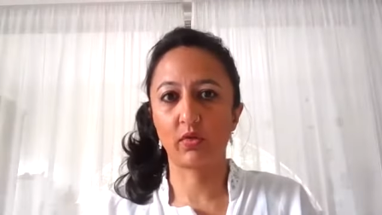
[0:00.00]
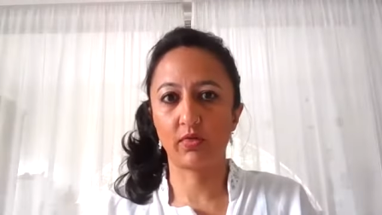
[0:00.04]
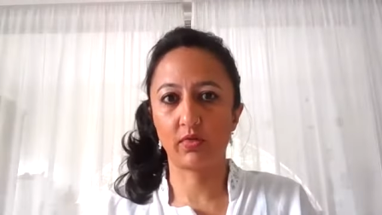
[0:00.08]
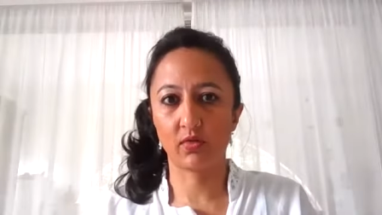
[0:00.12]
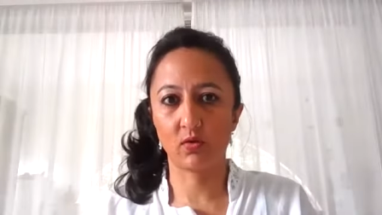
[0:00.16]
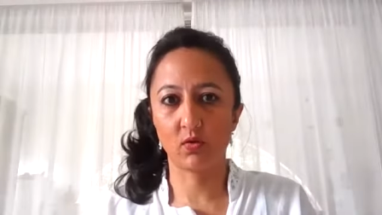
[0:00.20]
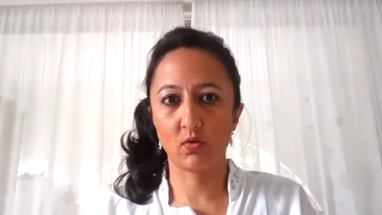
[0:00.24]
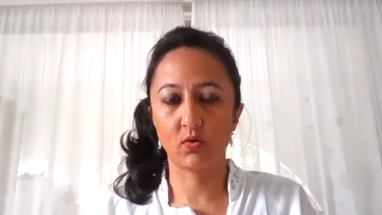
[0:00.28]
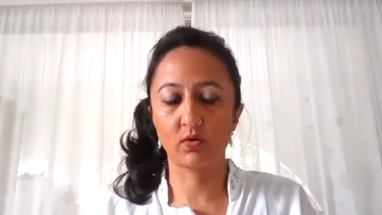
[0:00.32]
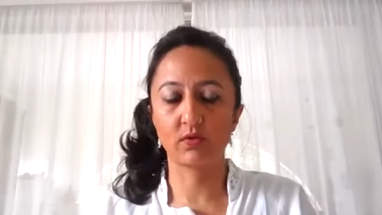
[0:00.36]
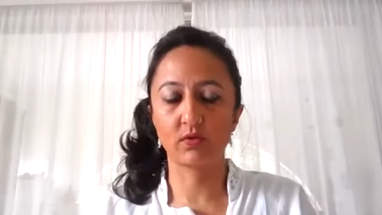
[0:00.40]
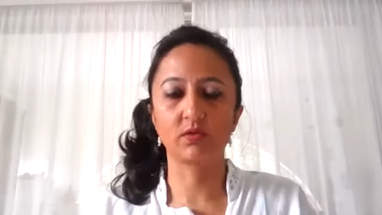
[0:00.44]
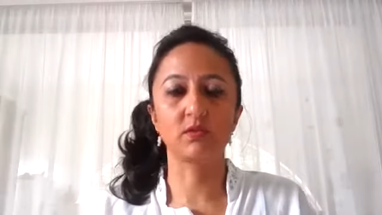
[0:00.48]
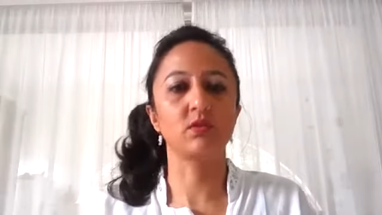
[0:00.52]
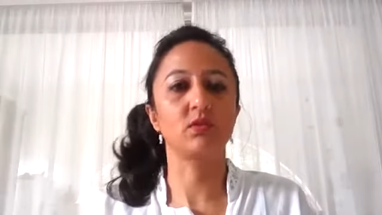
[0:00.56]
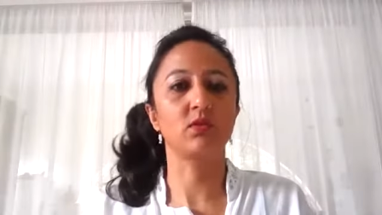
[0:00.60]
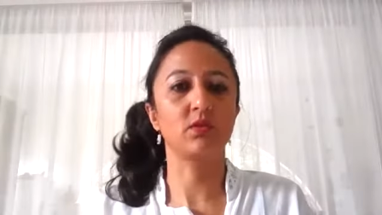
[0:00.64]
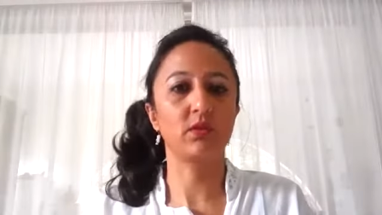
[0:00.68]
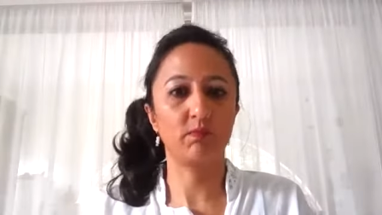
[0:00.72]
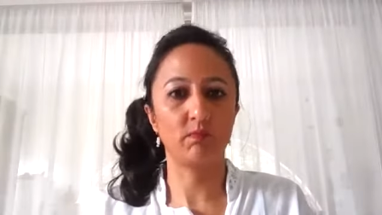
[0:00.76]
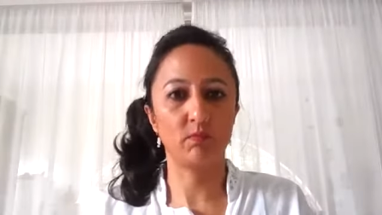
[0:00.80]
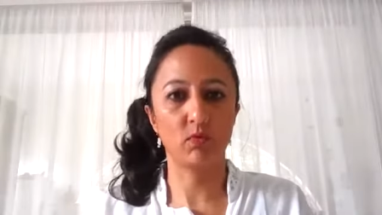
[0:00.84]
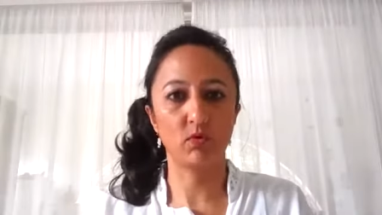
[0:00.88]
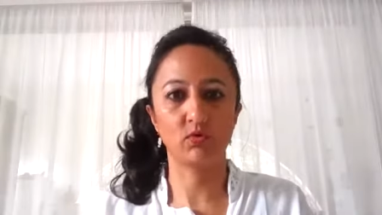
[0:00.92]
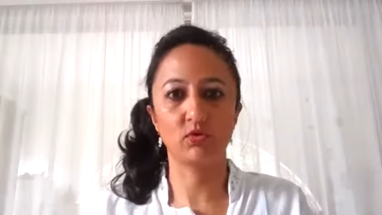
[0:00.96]
thoughts, your
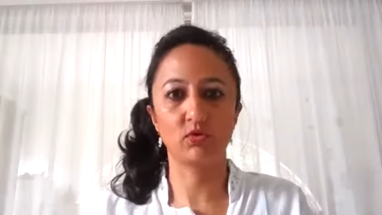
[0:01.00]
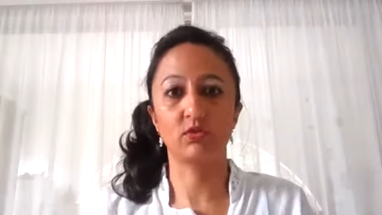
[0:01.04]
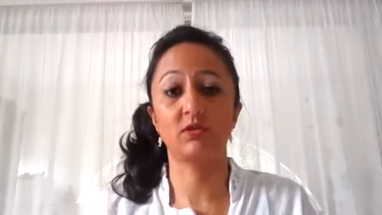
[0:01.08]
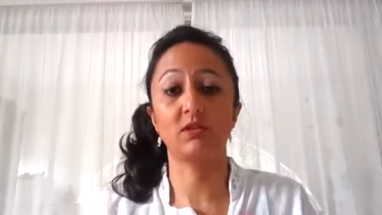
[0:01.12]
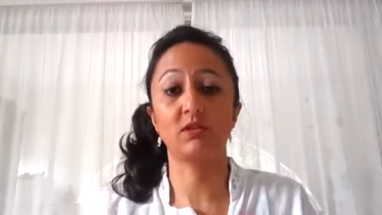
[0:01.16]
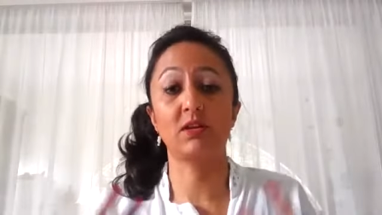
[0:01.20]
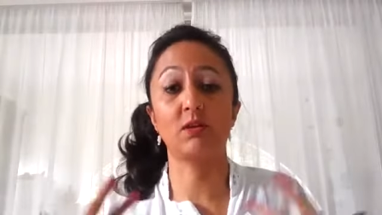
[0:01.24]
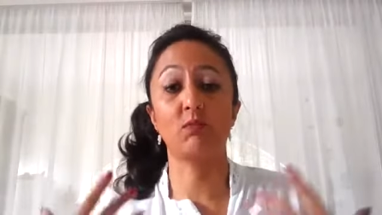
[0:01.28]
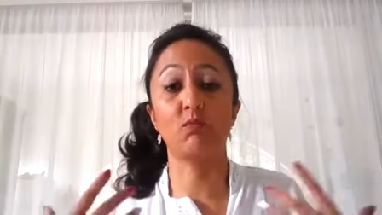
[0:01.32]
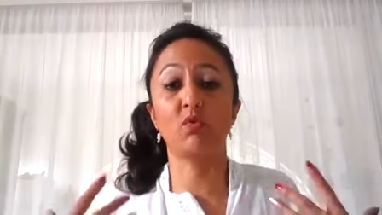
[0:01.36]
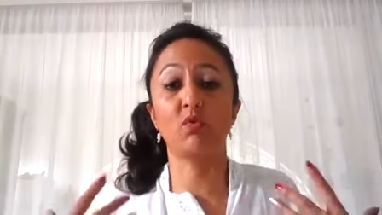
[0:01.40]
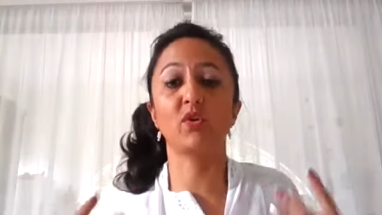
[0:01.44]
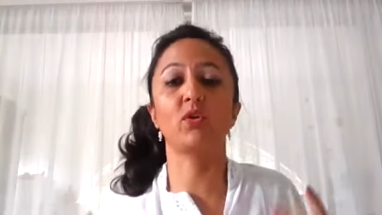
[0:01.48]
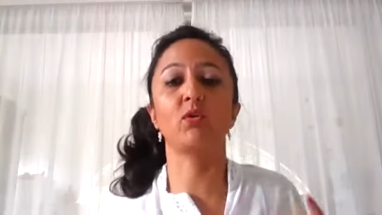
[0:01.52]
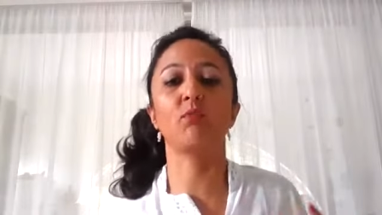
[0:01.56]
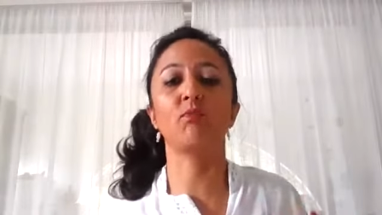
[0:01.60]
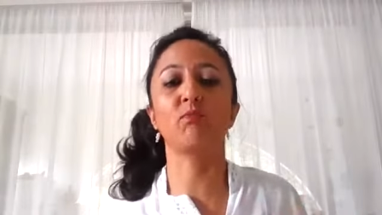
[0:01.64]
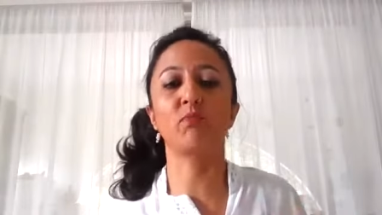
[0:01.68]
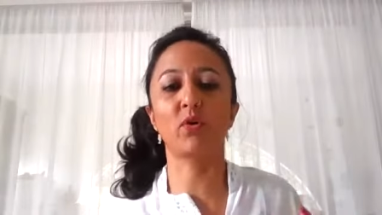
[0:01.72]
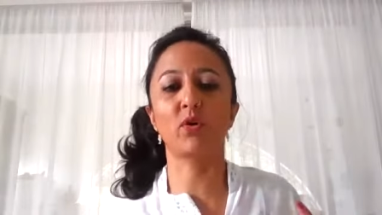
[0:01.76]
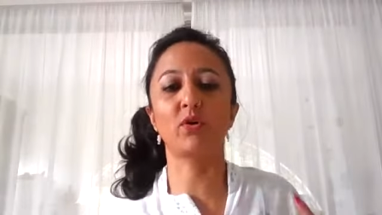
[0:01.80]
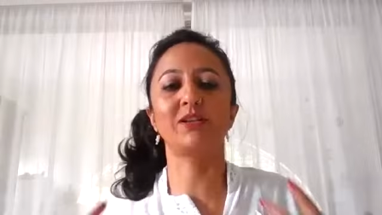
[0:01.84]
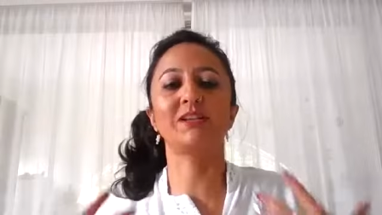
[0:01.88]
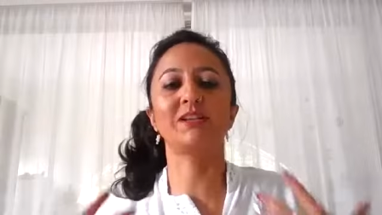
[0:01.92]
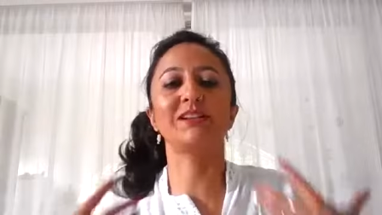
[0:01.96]
emotions, and what your
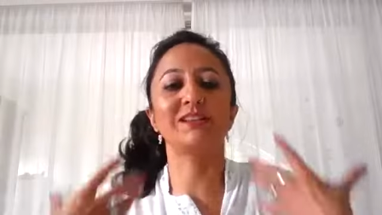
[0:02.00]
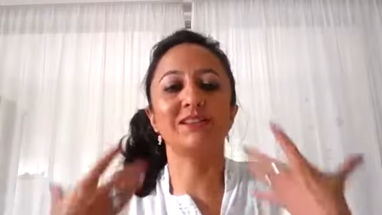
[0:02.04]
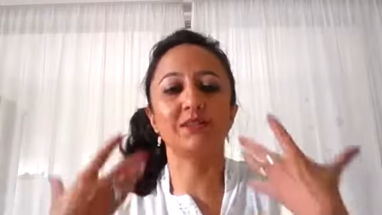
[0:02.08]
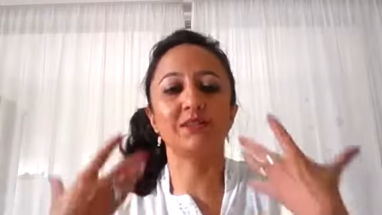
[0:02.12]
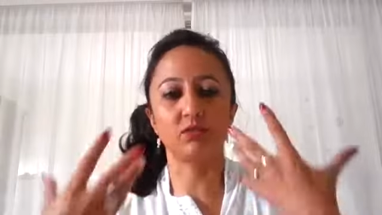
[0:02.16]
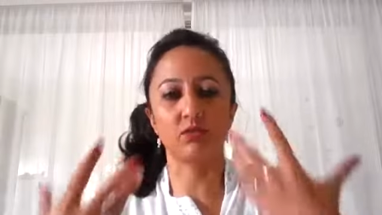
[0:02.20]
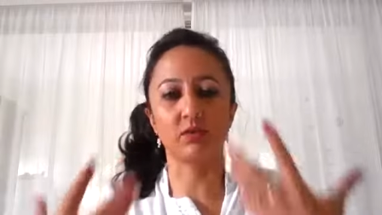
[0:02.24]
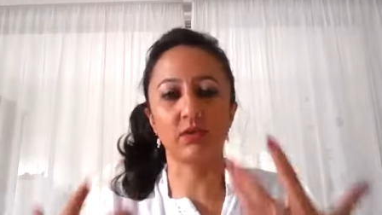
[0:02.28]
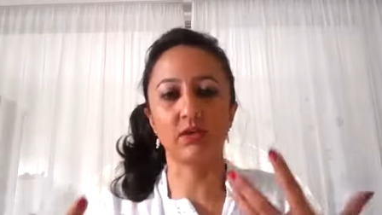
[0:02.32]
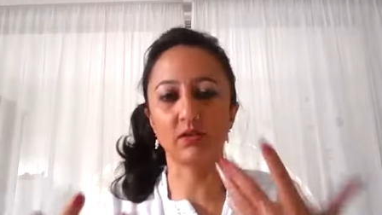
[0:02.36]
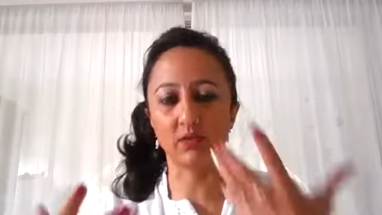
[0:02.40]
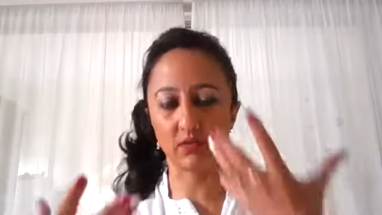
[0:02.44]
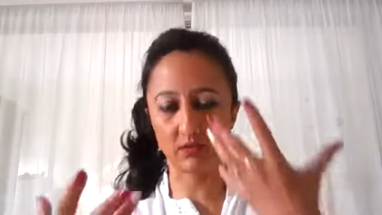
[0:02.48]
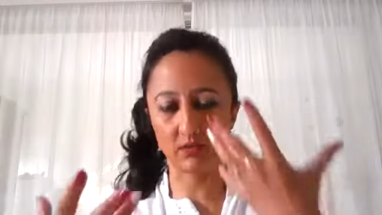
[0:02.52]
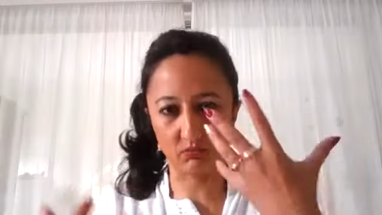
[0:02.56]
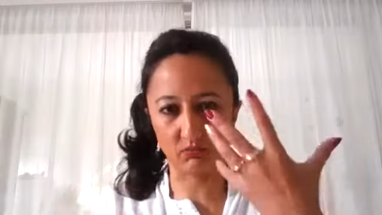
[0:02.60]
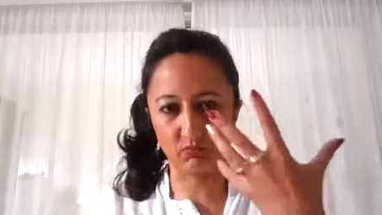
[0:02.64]
body is doing,